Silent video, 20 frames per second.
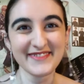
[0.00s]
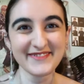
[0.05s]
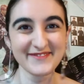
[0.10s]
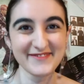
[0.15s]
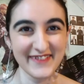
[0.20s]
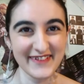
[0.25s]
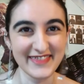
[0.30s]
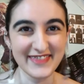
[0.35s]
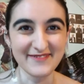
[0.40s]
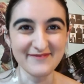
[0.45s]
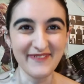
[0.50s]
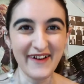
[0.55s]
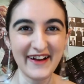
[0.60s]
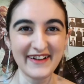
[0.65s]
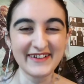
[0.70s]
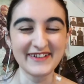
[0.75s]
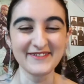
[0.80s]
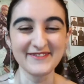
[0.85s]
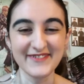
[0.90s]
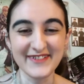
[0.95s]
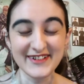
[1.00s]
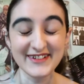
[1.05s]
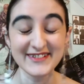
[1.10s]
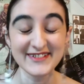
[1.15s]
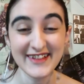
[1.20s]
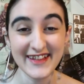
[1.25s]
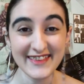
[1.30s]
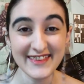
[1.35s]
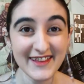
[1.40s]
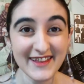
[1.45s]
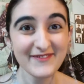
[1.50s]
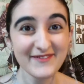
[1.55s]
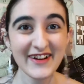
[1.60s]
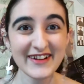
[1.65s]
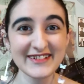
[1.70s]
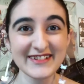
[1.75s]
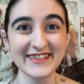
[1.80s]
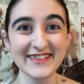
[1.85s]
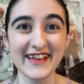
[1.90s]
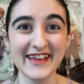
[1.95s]
read the manga first and then
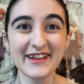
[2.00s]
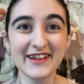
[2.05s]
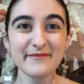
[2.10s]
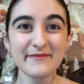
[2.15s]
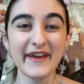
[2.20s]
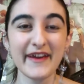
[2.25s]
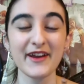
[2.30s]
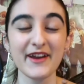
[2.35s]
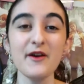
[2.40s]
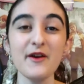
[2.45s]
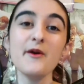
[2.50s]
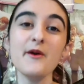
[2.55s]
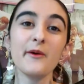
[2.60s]
watch the anime,